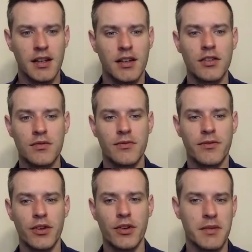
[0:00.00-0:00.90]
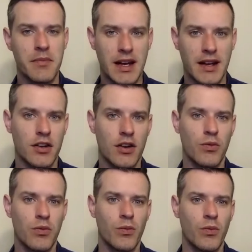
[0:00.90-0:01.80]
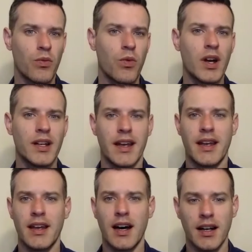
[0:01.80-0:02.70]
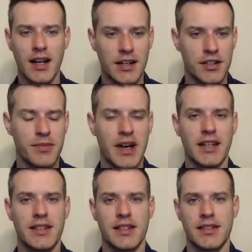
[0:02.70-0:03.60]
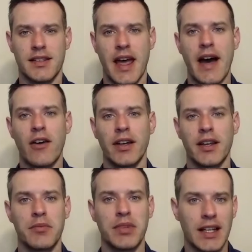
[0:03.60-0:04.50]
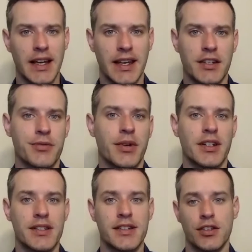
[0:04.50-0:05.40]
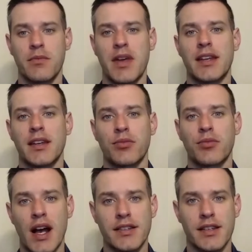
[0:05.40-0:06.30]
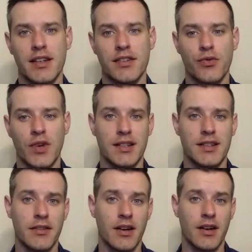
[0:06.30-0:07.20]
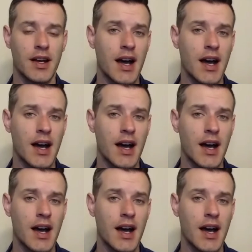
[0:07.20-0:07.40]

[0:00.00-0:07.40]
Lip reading: Can you, for those that may not know what unconscious bias is and how it can play into our decision-making process when it's either